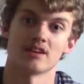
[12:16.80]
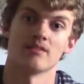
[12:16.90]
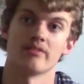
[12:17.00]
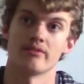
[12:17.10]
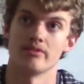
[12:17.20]

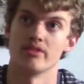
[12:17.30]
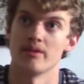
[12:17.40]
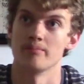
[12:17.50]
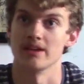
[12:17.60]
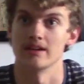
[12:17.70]
of
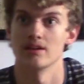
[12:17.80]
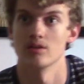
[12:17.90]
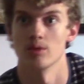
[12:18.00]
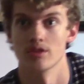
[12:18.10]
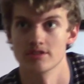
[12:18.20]
them being
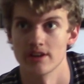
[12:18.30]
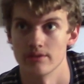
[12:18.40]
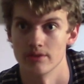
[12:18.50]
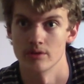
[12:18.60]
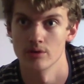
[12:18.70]
killed on the sent
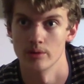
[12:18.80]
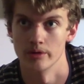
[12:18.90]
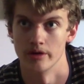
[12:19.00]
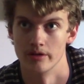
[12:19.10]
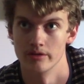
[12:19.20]
for the
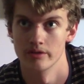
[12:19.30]
Krotons.